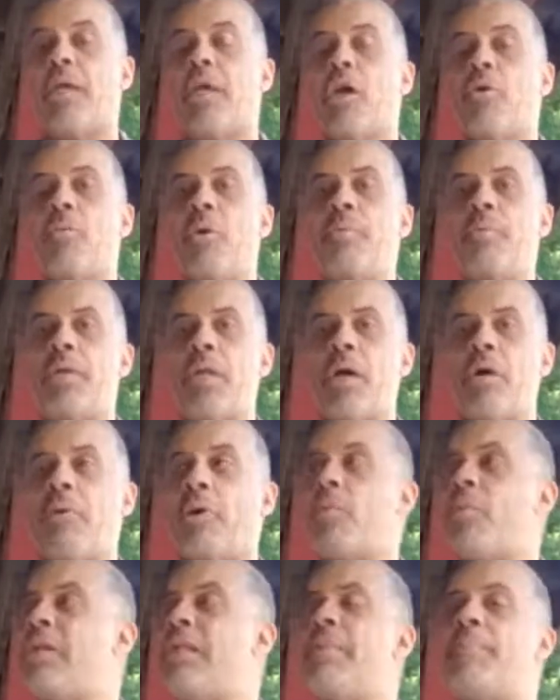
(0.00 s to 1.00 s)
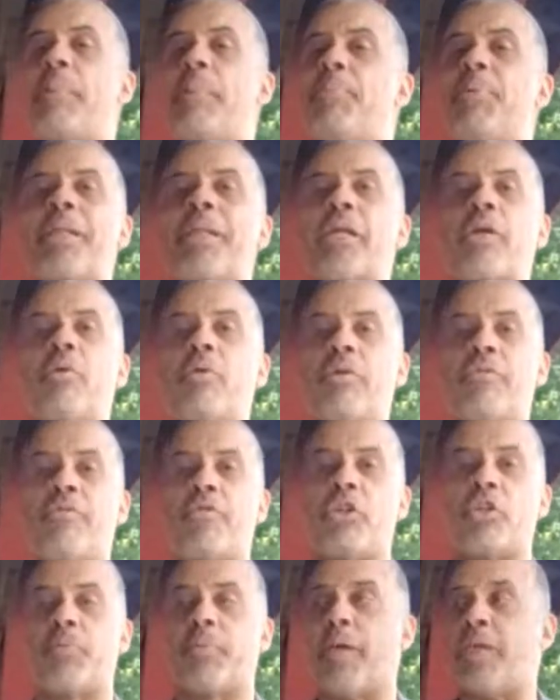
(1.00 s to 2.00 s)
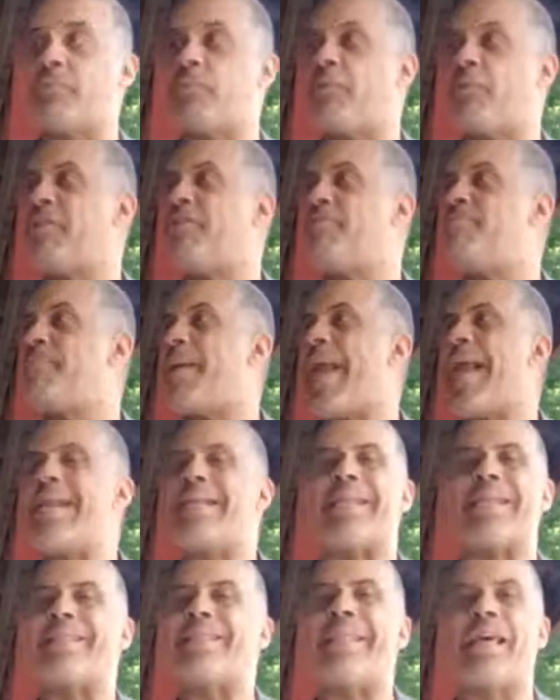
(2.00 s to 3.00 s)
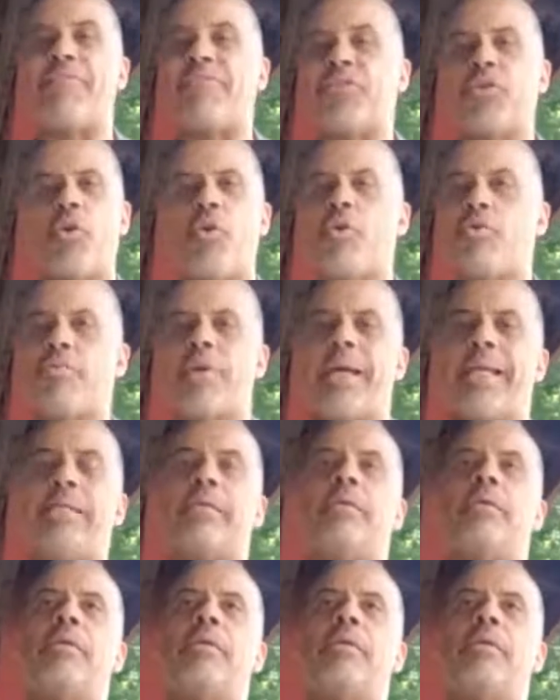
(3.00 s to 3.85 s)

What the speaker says: We would know. It wouldn't have been political in the first place. We would have made it left or right.